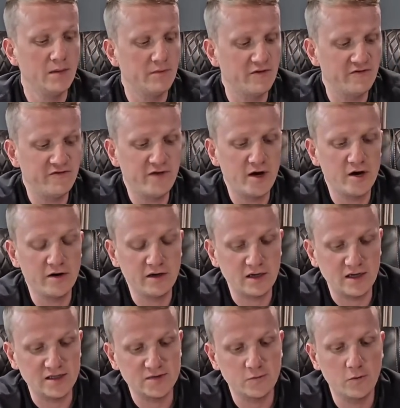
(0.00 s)
but very
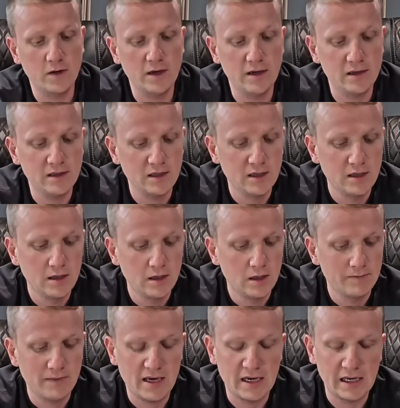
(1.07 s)
nice weight.
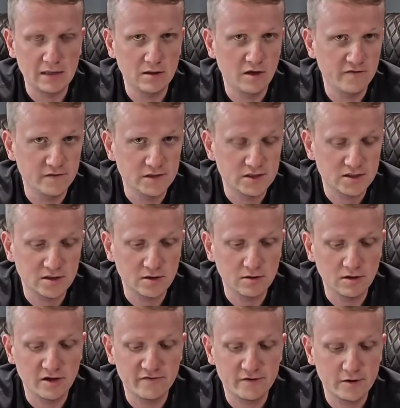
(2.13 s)
Man, I love this
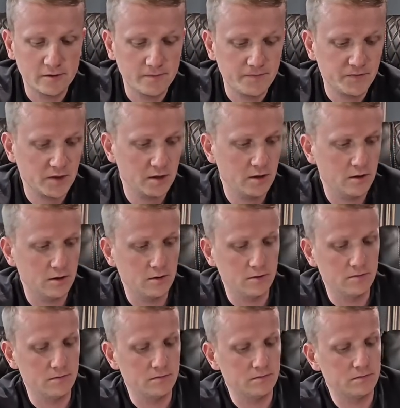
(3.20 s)
single lever.
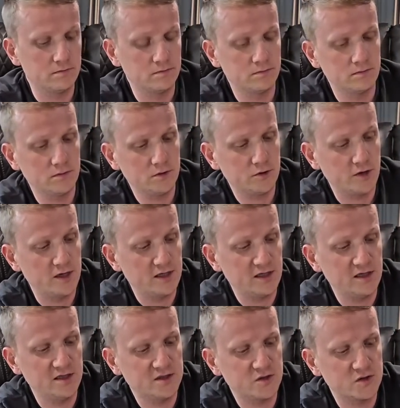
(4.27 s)
Great
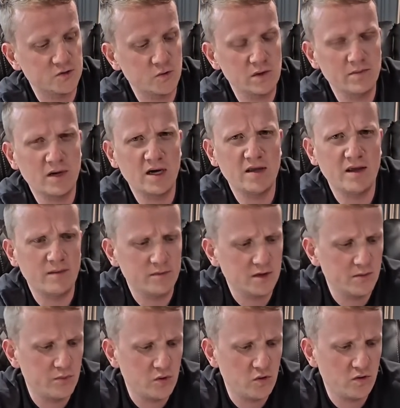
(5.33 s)
keys. So swing by
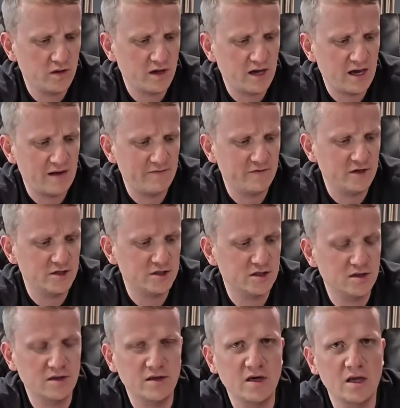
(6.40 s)
the booth at
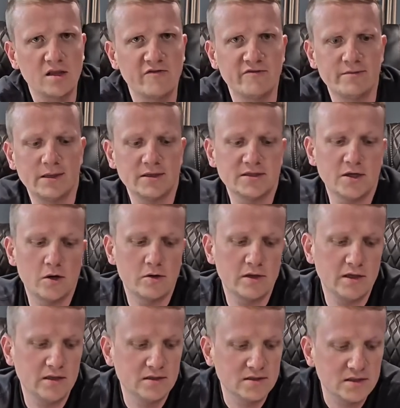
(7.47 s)
Hamvention. The thing I love about
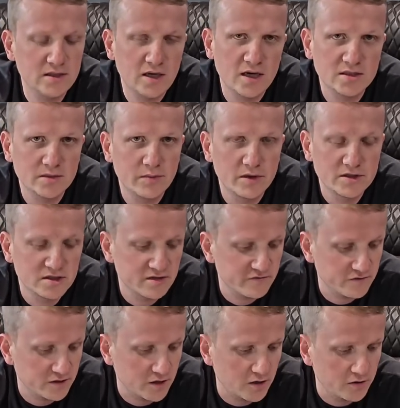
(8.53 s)
Tony is he has a bunch of
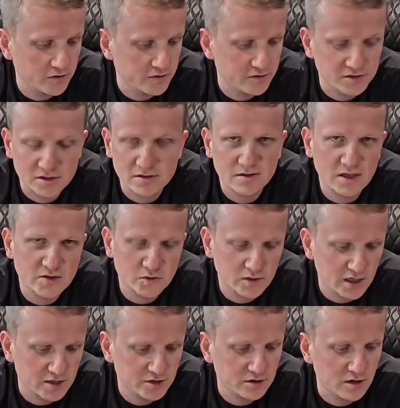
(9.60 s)
different colors and things will
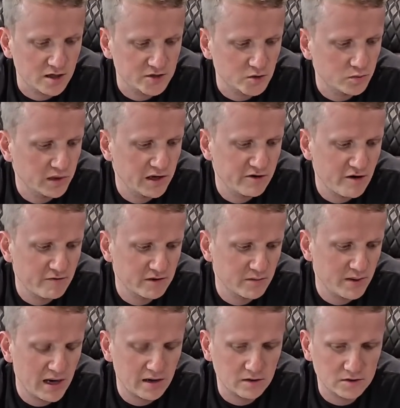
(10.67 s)
catch your eye. So play around with the
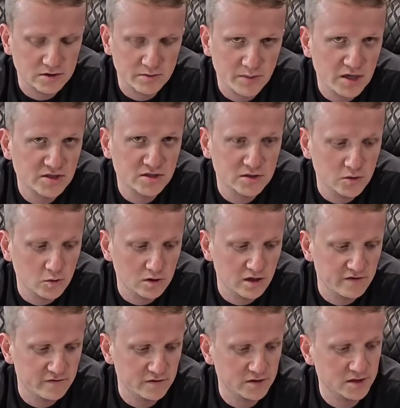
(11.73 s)
paddles, a bunch of dual
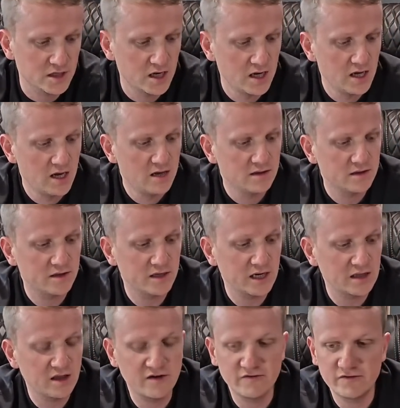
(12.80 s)
levers. The thing I
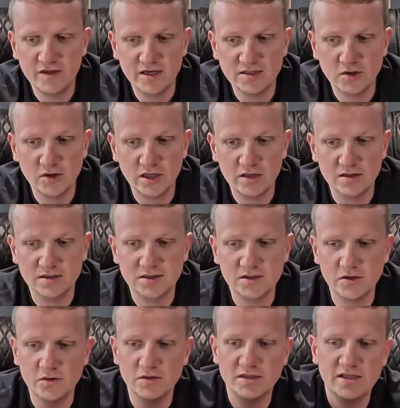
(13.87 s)
love that Tony does
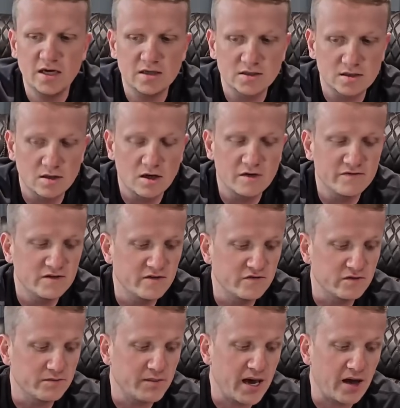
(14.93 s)
too is he has a lot of
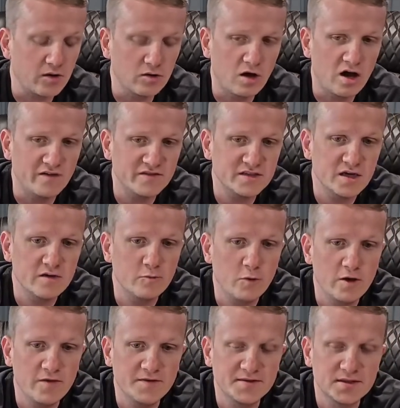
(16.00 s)
different paddle offset
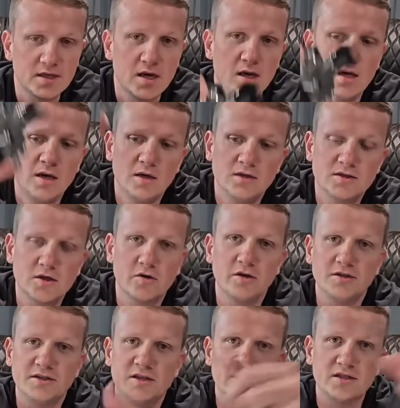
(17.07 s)
widths. So
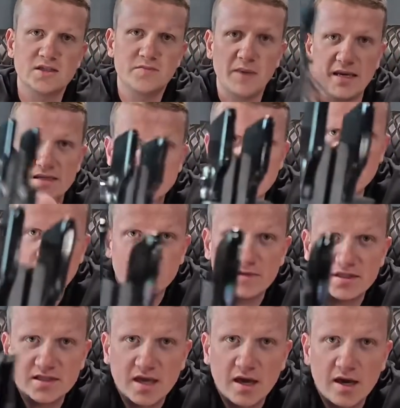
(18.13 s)
you see the spacing of
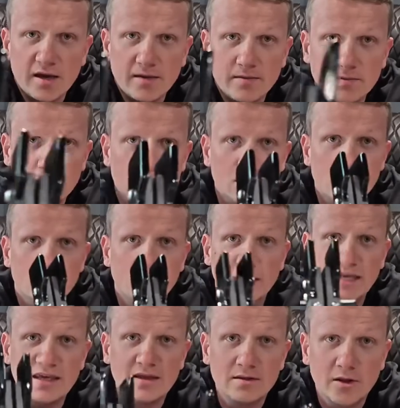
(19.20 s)
this guy.
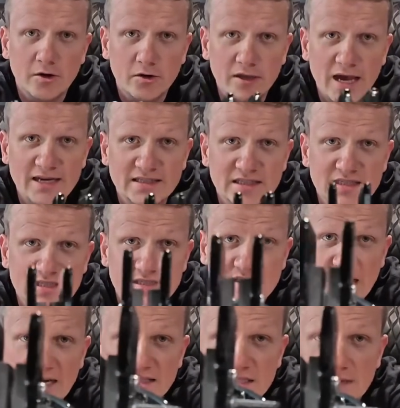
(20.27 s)
Like he literally has this
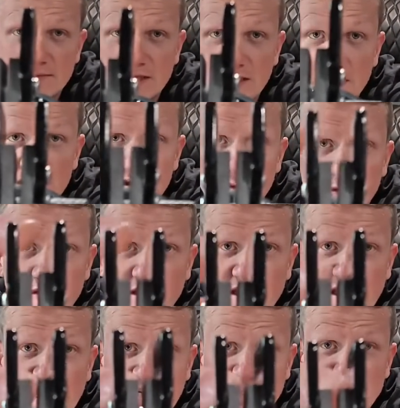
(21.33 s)
exact same key with
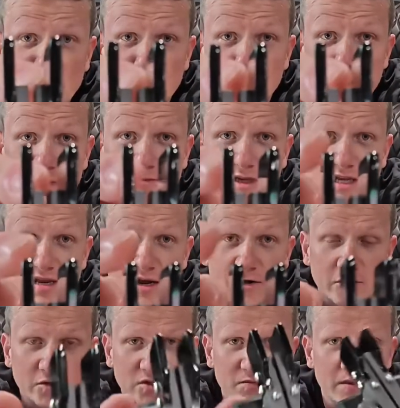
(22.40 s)
like extremely
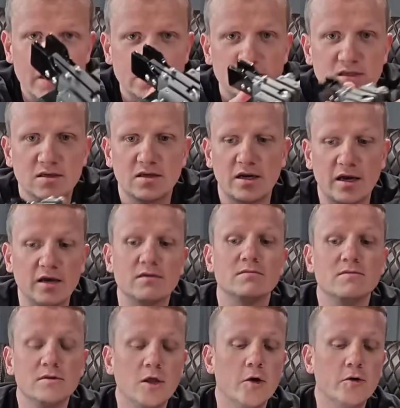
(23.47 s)
narrow spacing, and I
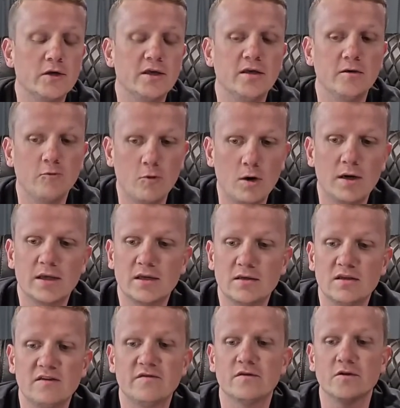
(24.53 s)
low key want it,
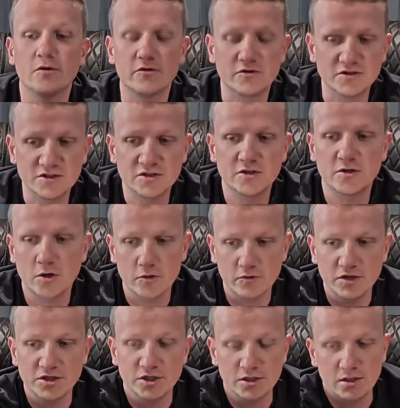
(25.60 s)
even though there's zero
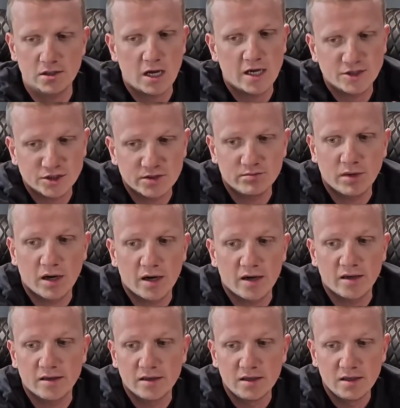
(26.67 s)
reason I should
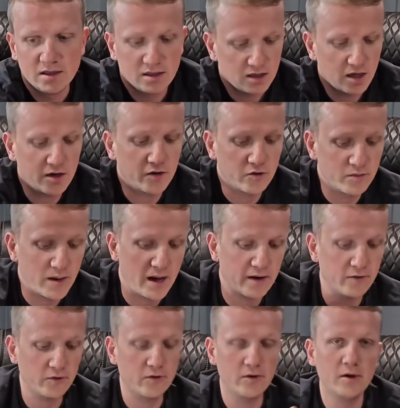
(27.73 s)
buy another
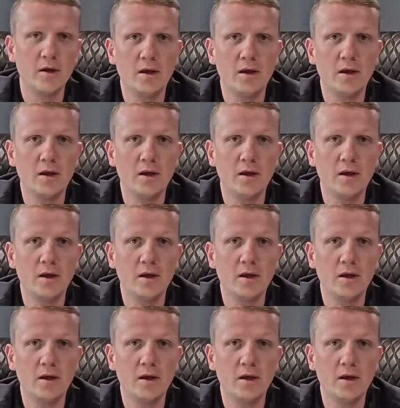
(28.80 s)
paddle.